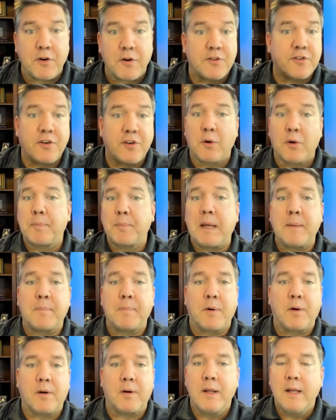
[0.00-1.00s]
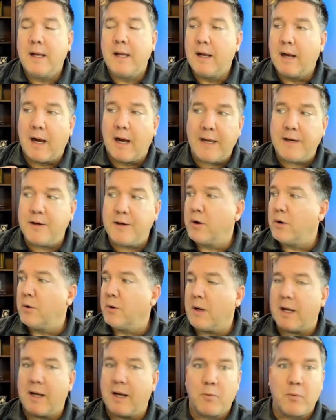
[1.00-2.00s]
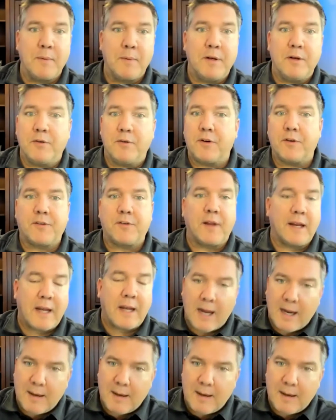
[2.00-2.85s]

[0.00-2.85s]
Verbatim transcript: There's still people, I know a woman who's just like,